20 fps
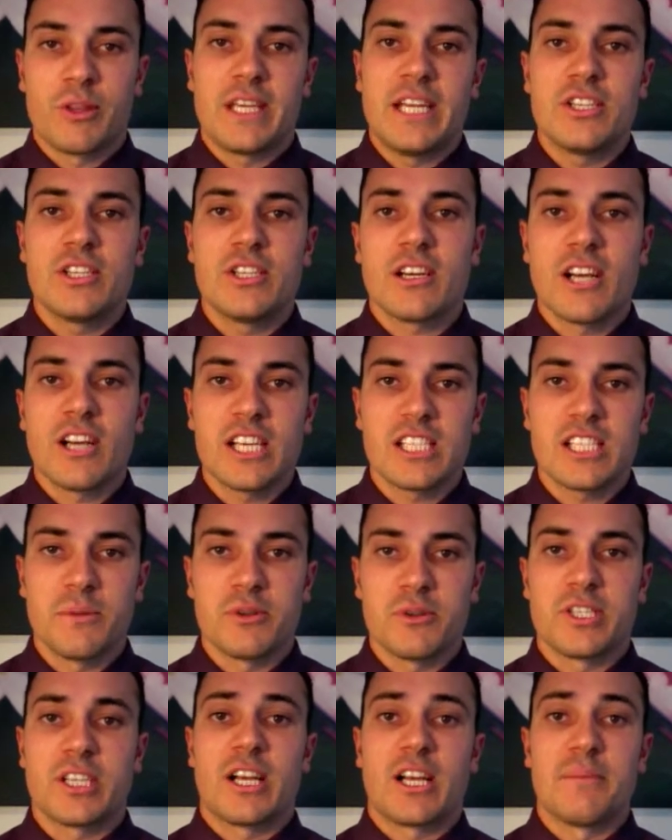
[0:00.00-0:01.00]
each of the
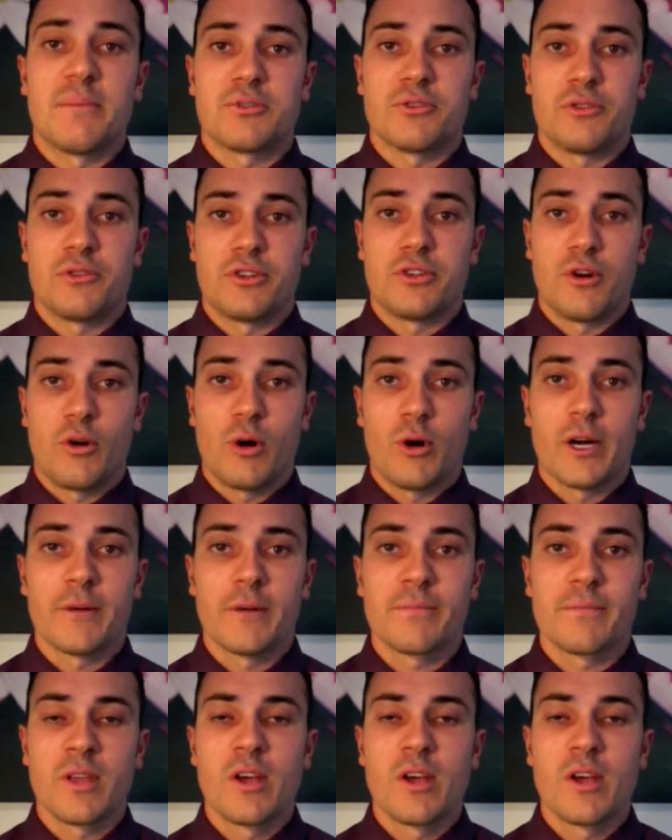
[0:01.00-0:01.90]
customers that comes through the door.